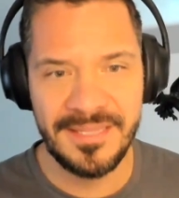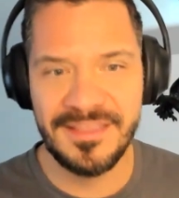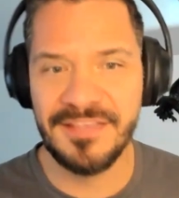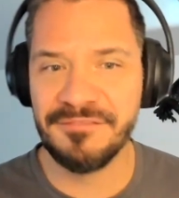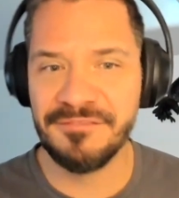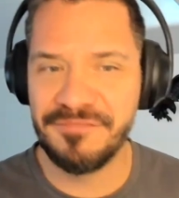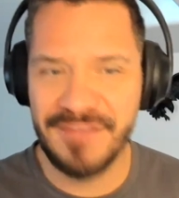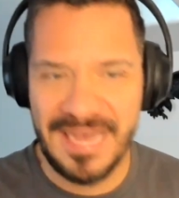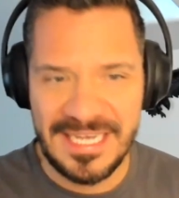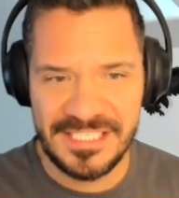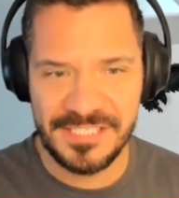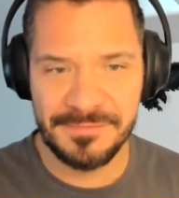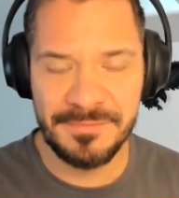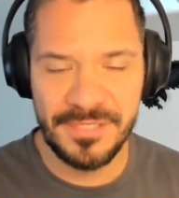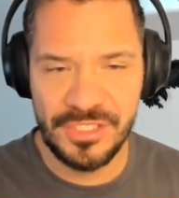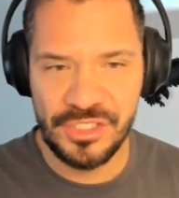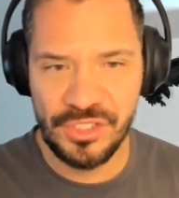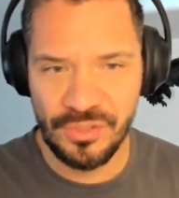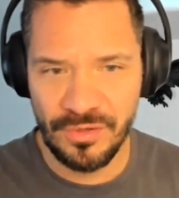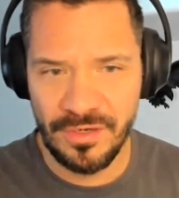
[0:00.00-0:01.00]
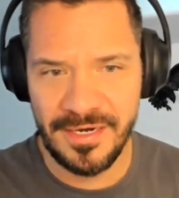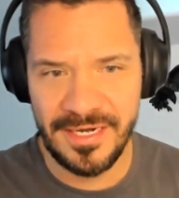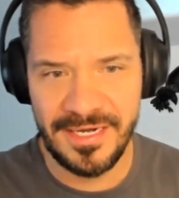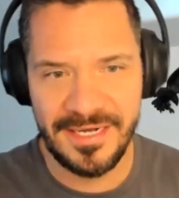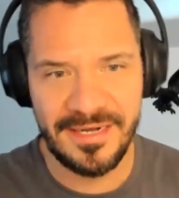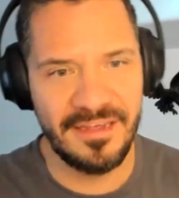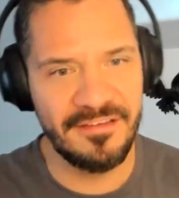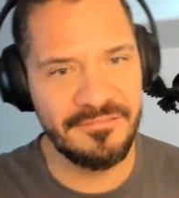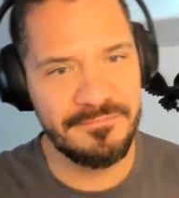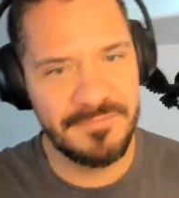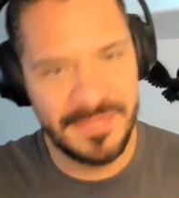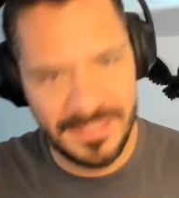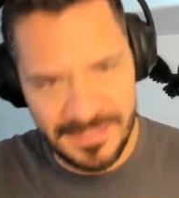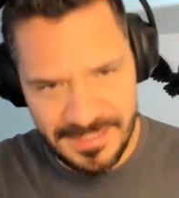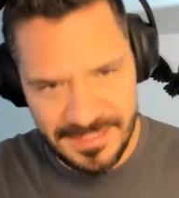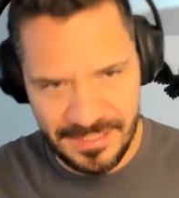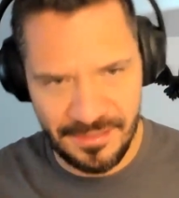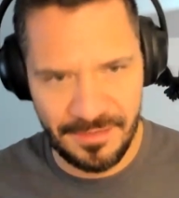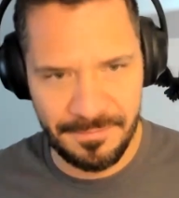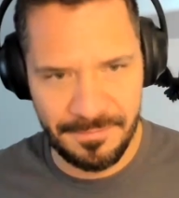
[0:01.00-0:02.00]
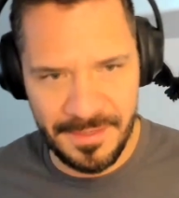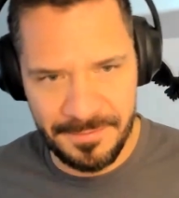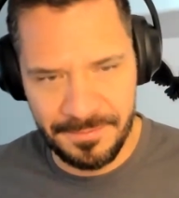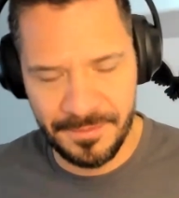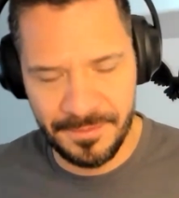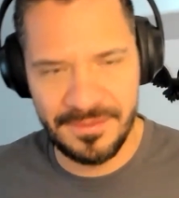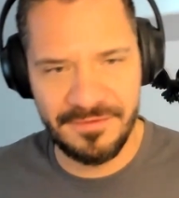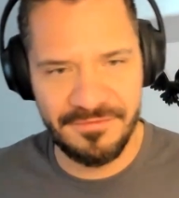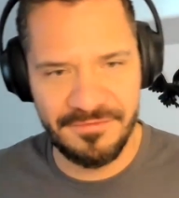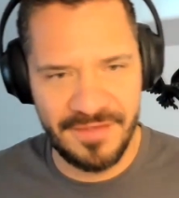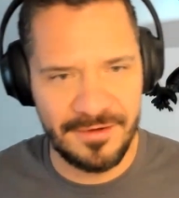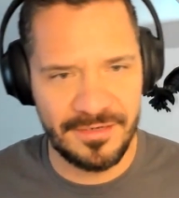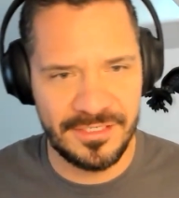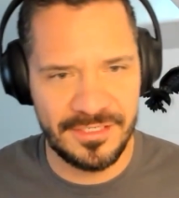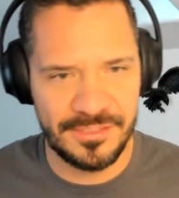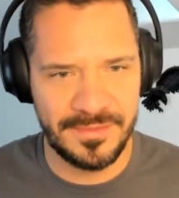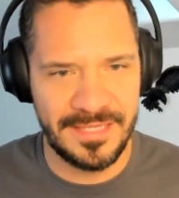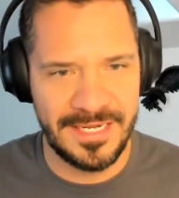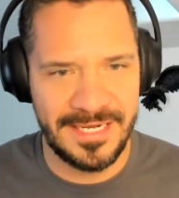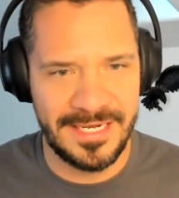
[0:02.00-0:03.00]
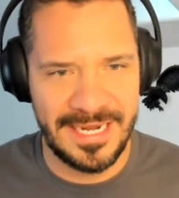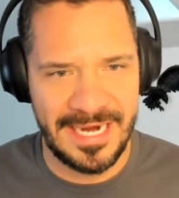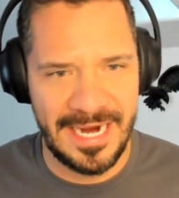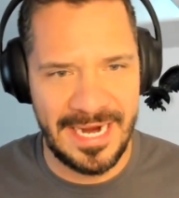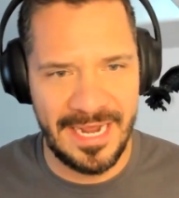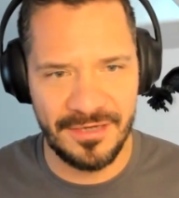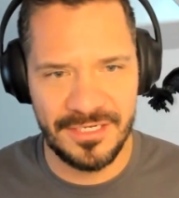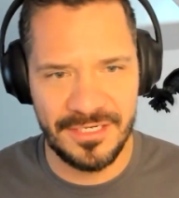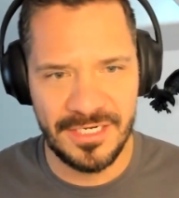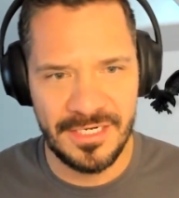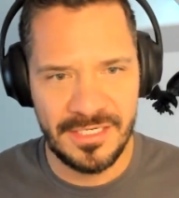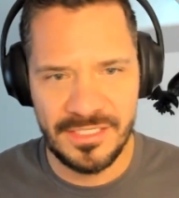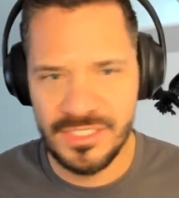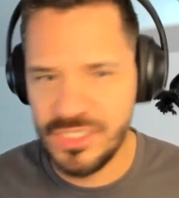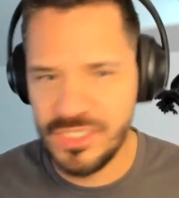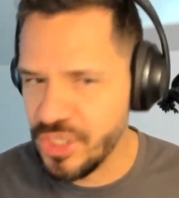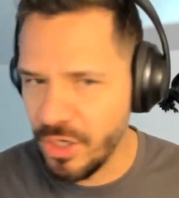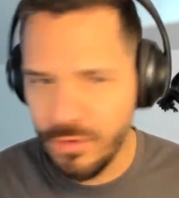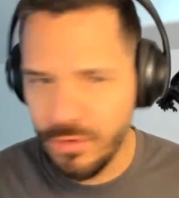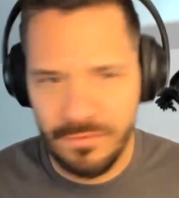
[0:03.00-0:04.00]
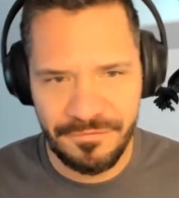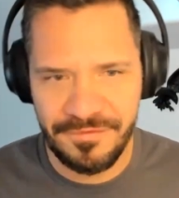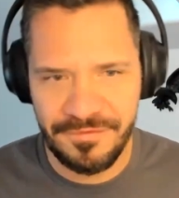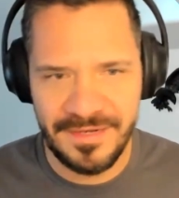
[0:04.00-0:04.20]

The vast majority of military people and veterans, when they get out, don't